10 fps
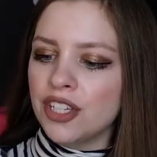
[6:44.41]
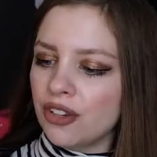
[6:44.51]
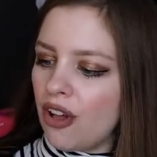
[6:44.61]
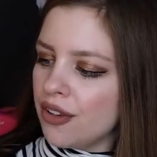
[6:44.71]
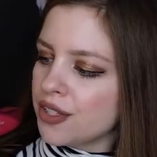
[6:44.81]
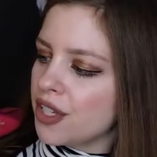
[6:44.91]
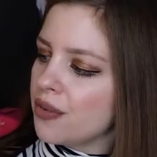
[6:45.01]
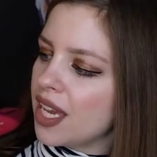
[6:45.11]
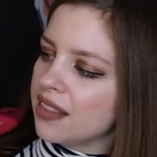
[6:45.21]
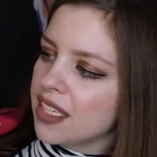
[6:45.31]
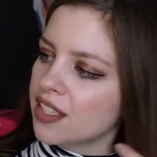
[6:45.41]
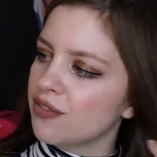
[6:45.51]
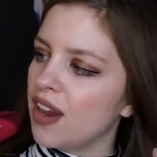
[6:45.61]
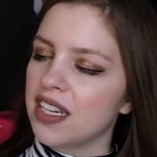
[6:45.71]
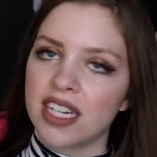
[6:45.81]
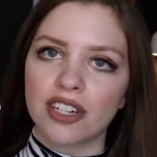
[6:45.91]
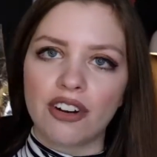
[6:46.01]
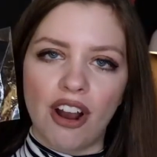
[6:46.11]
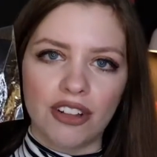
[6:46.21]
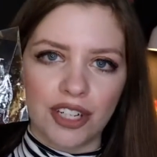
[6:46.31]
You'll also get this fun ear
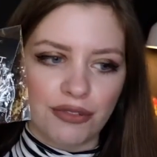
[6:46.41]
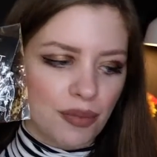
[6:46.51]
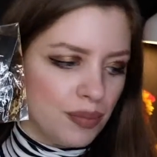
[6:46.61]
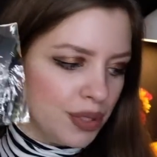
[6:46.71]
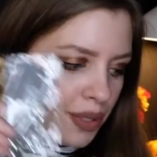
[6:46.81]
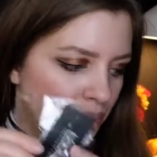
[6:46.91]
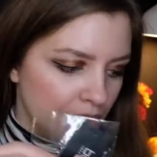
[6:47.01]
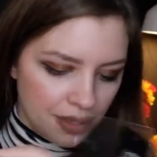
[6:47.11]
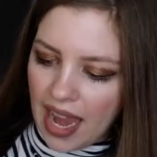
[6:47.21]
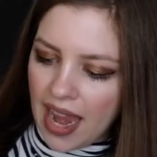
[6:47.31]
collar from Boohoo,